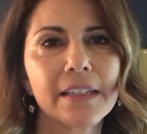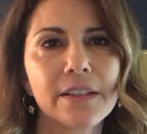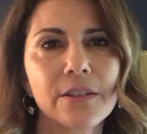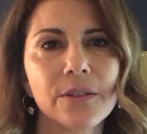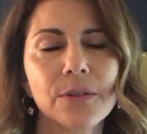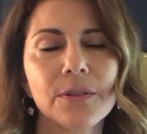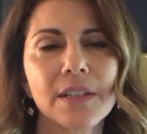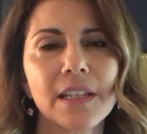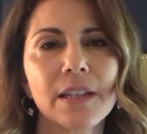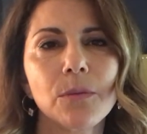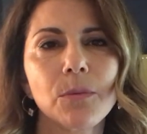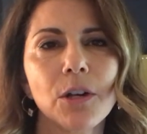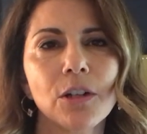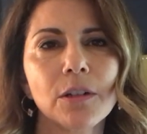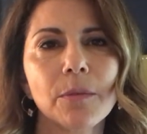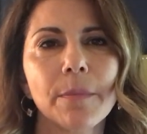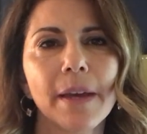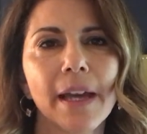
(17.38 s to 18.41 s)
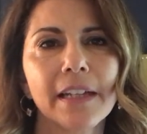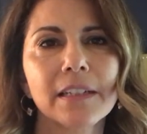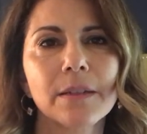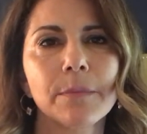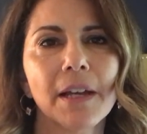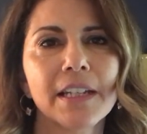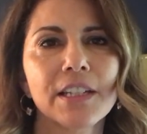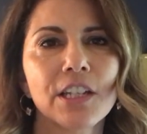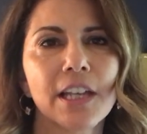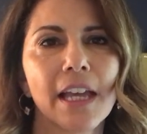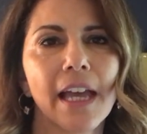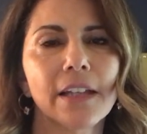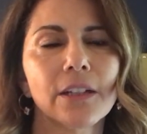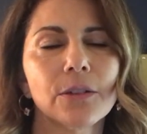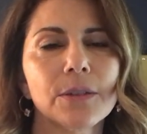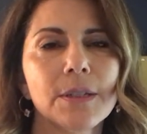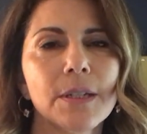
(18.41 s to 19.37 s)
it's Susie. Welcome back to my
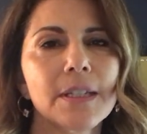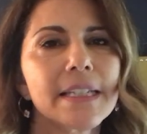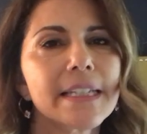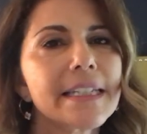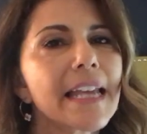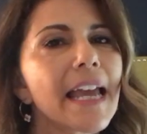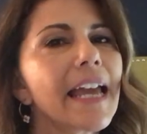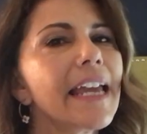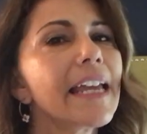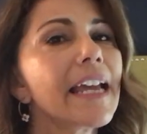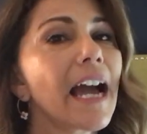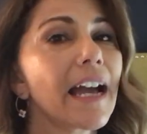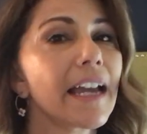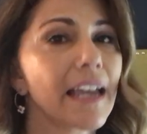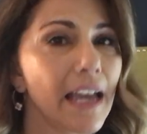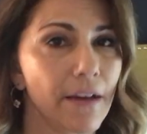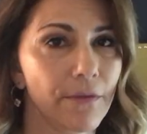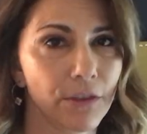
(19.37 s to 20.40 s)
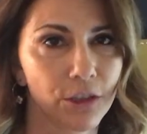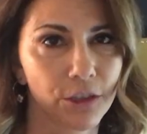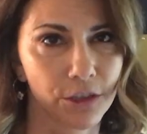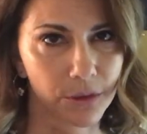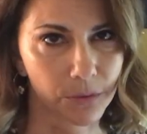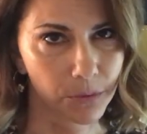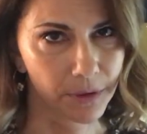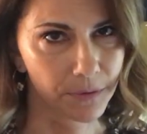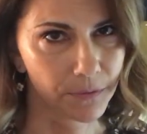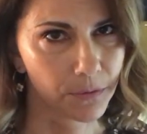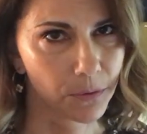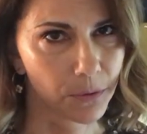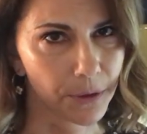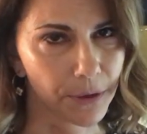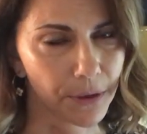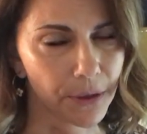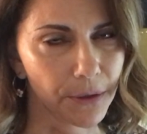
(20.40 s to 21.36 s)
channel. Today I have a good one
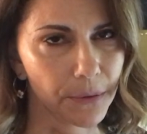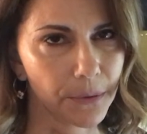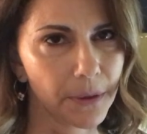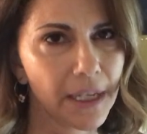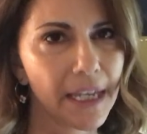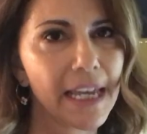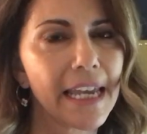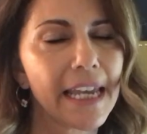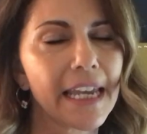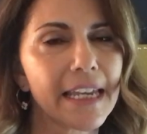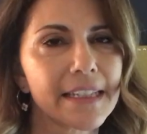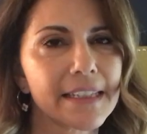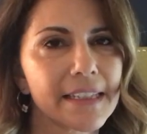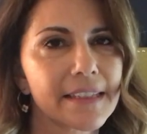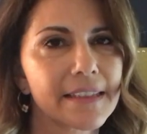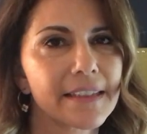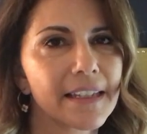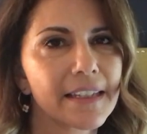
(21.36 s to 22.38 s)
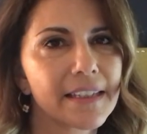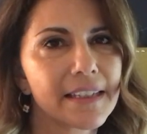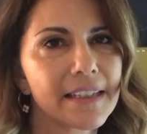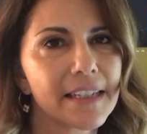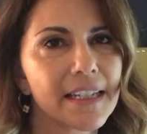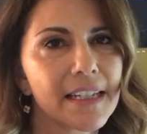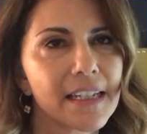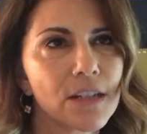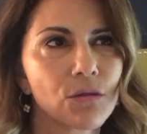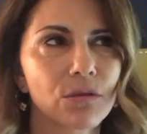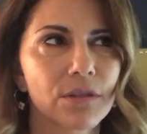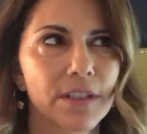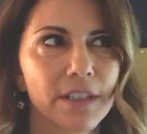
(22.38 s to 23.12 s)
for you. It's 60 or